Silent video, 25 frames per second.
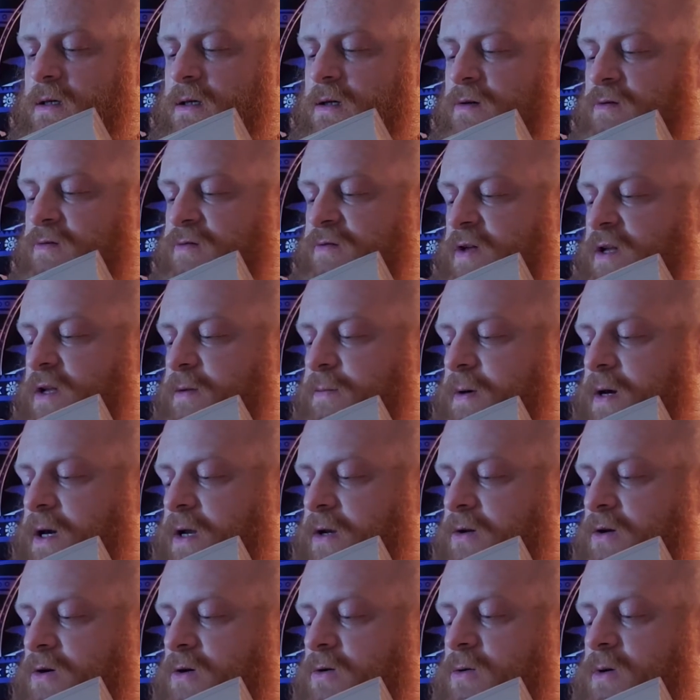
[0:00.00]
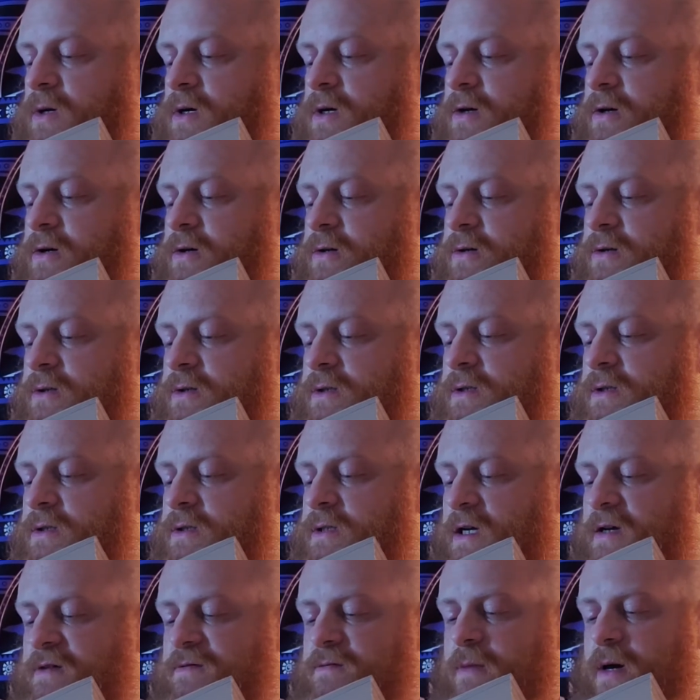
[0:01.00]
fell upon no ears
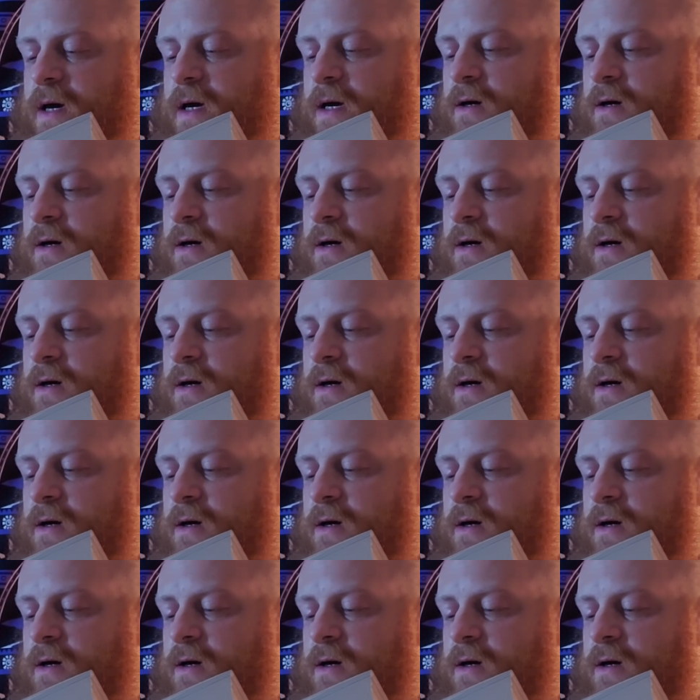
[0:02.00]
save my